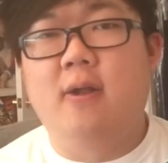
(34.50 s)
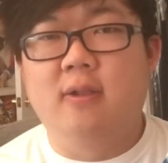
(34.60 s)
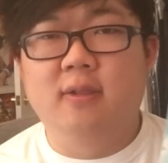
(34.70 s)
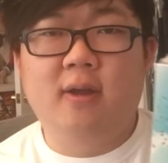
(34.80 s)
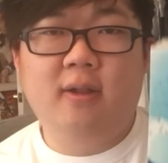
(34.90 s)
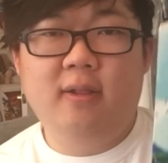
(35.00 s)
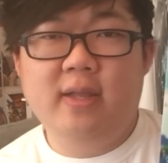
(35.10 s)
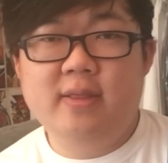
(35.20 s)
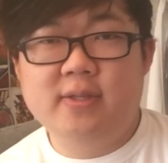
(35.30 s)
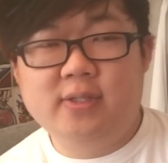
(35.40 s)
a
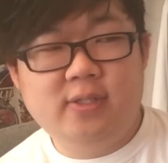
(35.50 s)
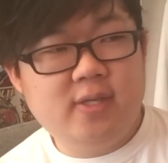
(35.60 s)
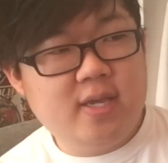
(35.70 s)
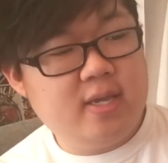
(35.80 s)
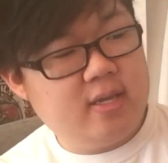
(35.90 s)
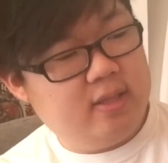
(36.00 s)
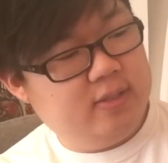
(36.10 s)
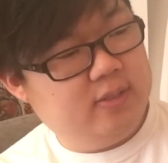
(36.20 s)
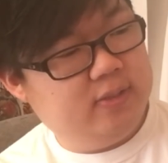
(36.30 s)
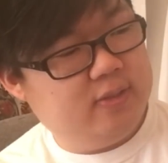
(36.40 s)
lull in the sea.
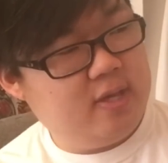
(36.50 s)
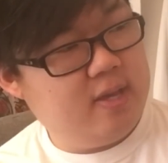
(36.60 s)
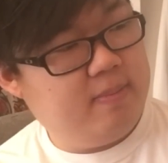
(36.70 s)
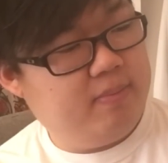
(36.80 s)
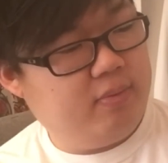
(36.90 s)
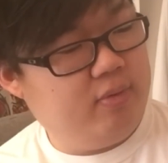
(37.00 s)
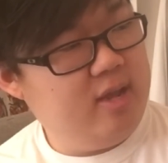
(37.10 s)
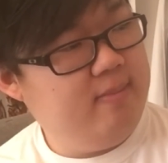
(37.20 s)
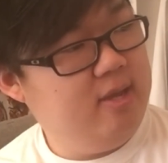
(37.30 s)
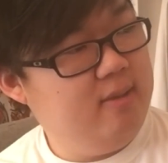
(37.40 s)
This is the
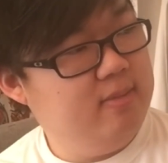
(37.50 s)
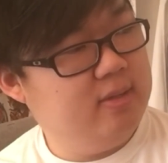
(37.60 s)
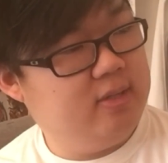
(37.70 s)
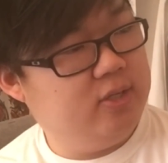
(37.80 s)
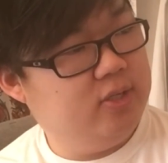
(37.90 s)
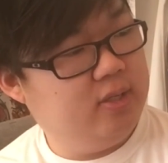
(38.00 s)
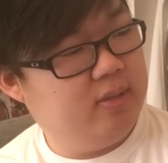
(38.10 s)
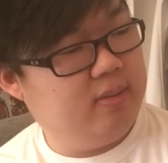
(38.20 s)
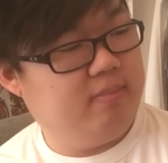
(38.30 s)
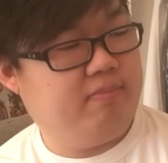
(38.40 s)
premium
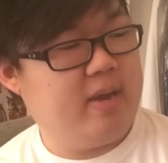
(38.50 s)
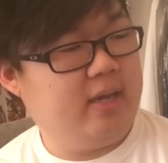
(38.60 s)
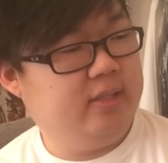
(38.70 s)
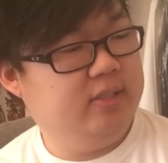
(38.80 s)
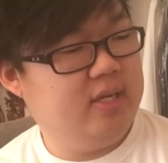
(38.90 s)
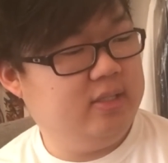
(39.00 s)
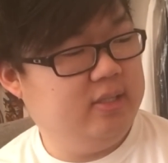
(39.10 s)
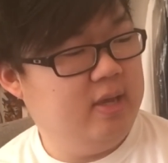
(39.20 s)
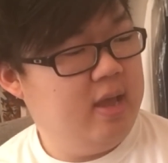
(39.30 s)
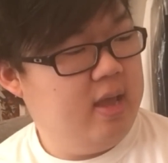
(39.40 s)
edition box
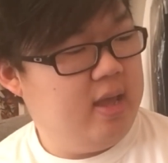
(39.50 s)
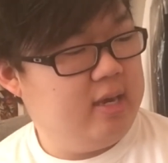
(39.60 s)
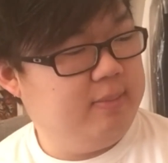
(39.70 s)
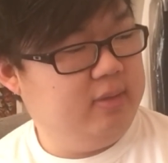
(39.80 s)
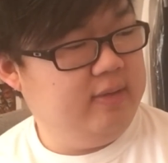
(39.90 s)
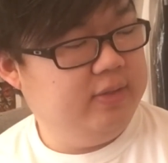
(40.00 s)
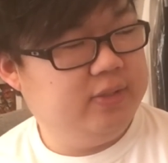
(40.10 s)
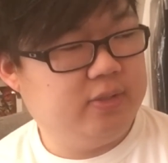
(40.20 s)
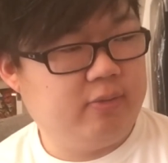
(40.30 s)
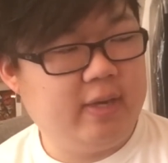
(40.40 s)
set. And I believe this
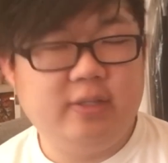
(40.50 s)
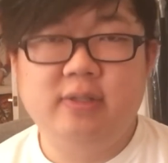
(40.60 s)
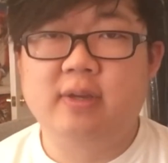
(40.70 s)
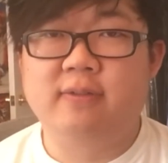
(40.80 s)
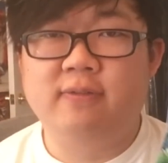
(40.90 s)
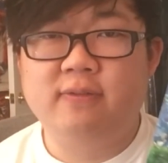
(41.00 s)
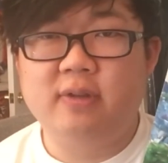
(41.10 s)
is a RightStuf